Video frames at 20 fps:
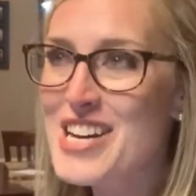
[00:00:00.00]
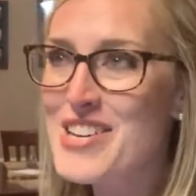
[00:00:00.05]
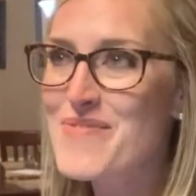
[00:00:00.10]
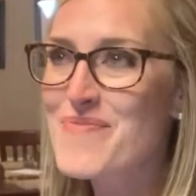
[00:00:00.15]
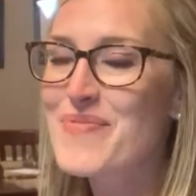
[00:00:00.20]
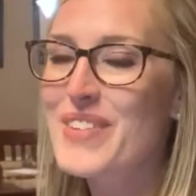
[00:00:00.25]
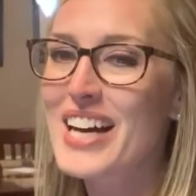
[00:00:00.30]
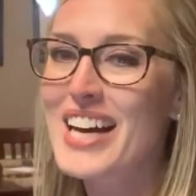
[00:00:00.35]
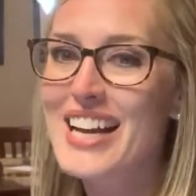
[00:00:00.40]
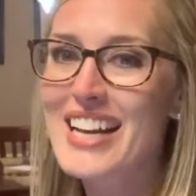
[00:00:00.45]

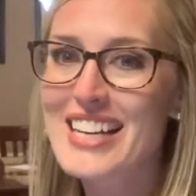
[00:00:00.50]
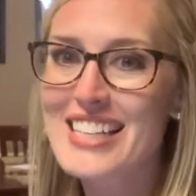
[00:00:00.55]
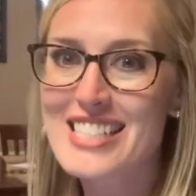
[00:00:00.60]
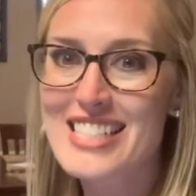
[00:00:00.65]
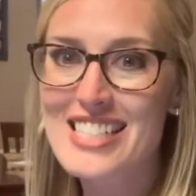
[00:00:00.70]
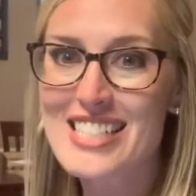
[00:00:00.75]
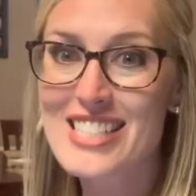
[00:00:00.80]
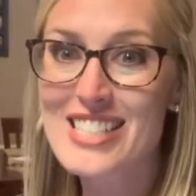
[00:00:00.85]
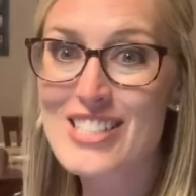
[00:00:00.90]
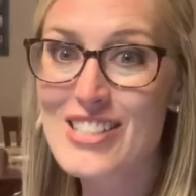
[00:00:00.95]
but
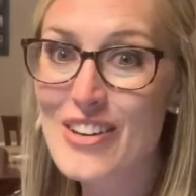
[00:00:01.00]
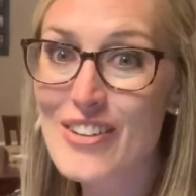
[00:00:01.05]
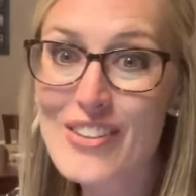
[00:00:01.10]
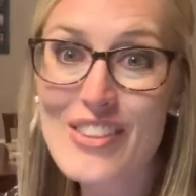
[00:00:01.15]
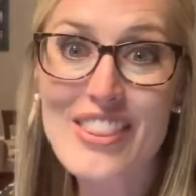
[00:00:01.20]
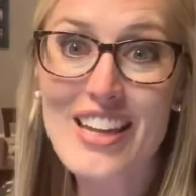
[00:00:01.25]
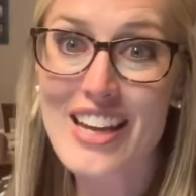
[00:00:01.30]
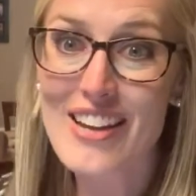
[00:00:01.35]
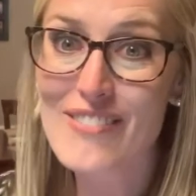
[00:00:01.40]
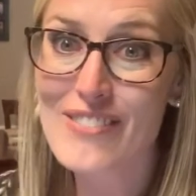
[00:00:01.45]
just so
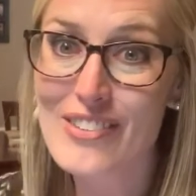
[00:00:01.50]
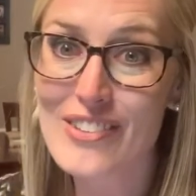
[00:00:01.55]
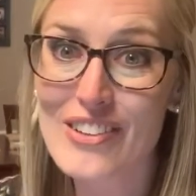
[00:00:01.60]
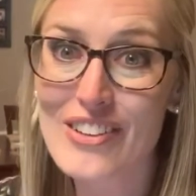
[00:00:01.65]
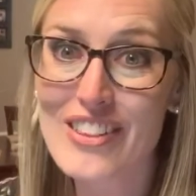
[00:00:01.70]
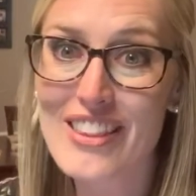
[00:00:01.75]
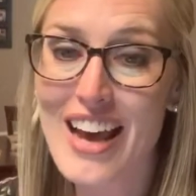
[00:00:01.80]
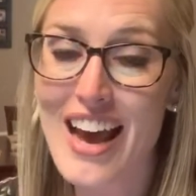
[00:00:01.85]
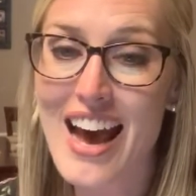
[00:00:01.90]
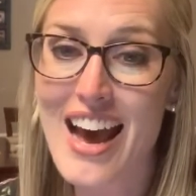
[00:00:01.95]
thankful
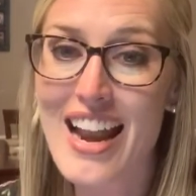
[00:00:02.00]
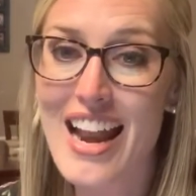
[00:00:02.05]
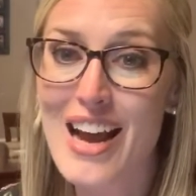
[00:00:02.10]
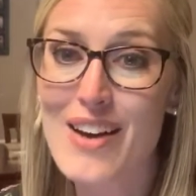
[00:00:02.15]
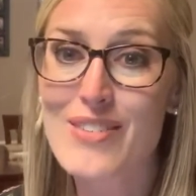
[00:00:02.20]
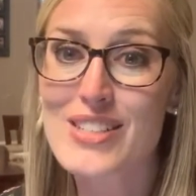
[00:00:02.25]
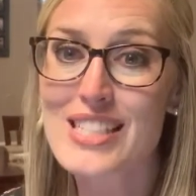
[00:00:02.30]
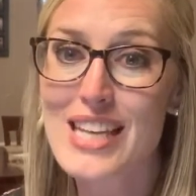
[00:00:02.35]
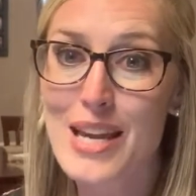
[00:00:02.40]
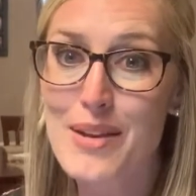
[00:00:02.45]
that I
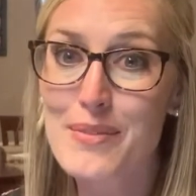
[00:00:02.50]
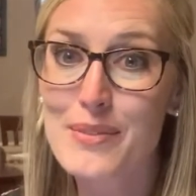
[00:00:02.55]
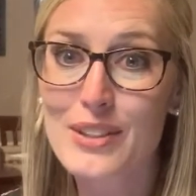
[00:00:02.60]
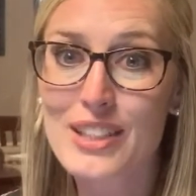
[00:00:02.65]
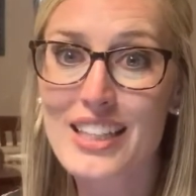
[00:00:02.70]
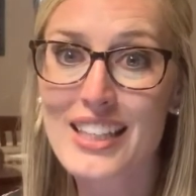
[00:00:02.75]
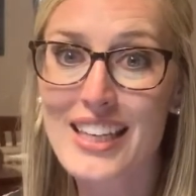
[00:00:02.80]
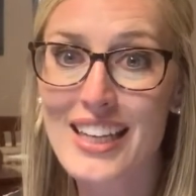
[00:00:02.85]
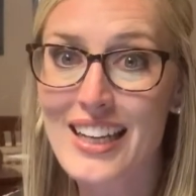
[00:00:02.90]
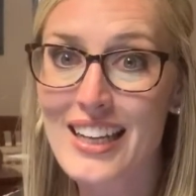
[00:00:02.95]
was able
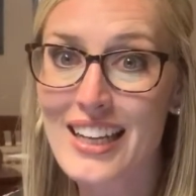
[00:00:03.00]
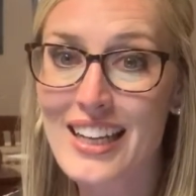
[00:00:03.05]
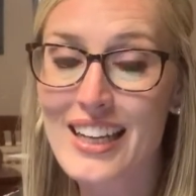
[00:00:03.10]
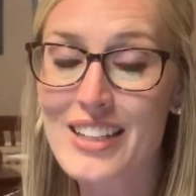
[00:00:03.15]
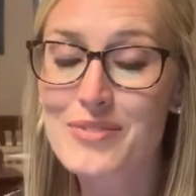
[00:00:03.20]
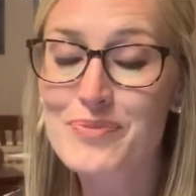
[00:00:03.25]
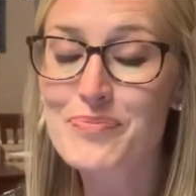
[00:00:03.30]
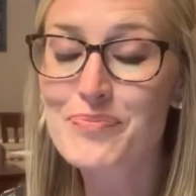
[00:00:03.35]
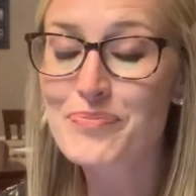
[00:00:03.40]
to get in